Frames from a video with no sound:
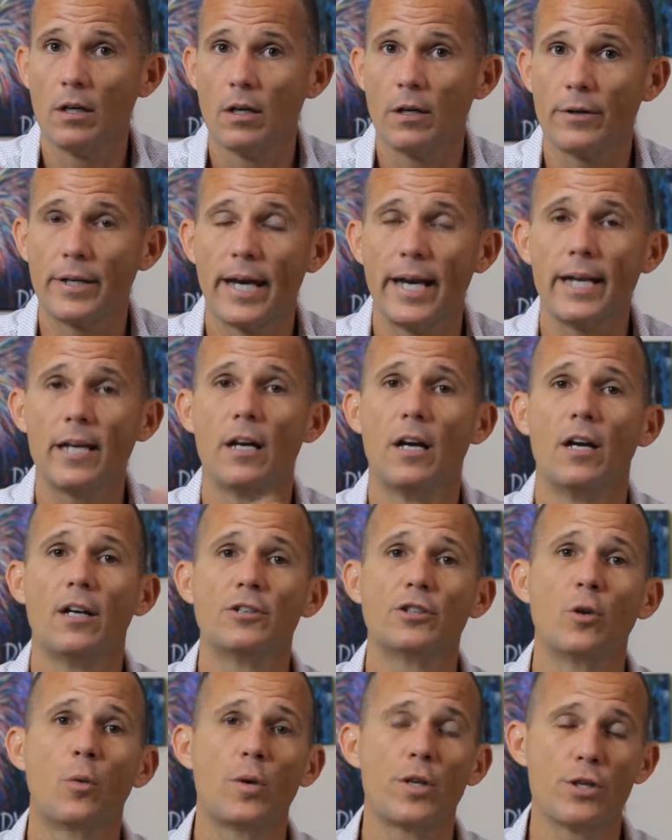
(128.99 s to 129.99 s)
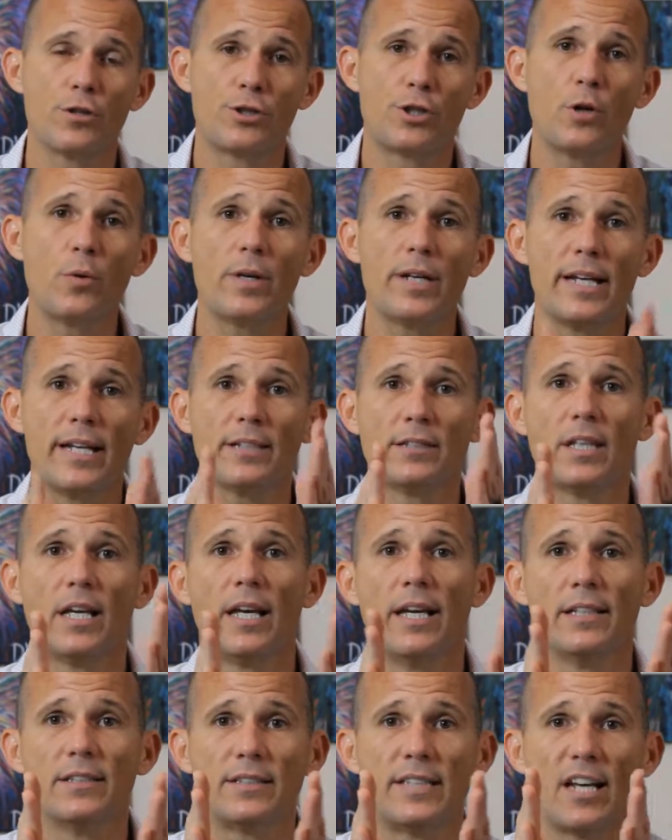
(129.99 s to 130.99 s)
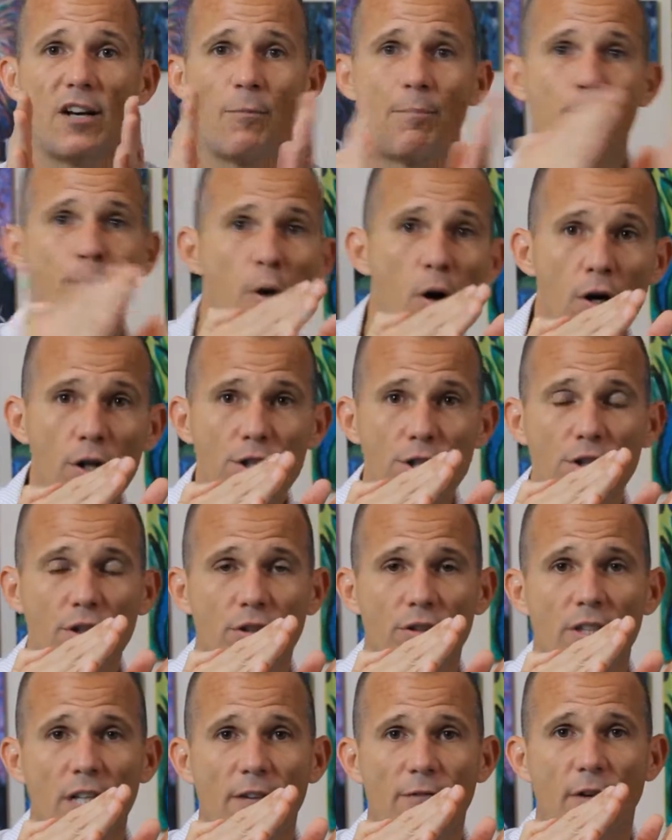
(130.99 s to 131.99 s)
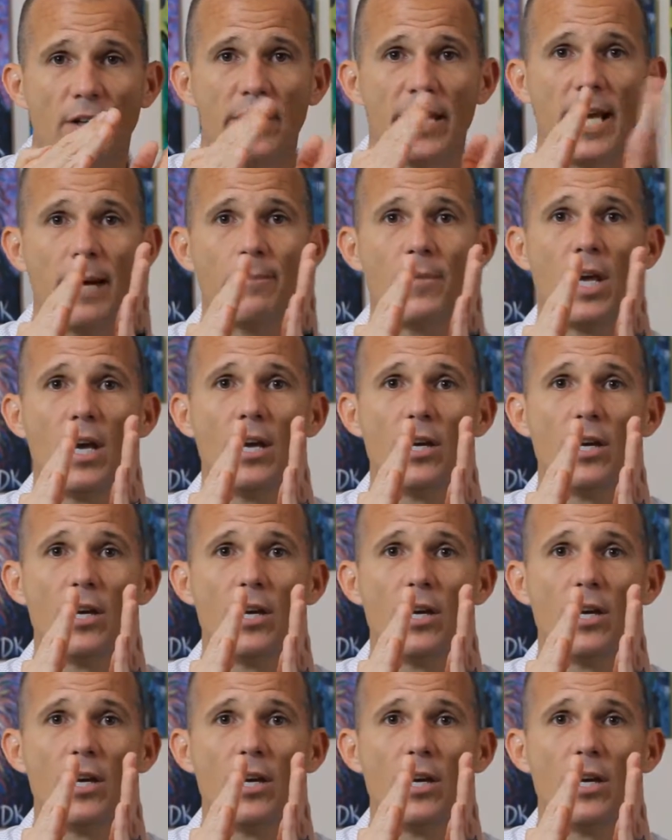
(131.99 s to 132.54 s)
Okay? So what you're doing is, instead of pushing yourself on them,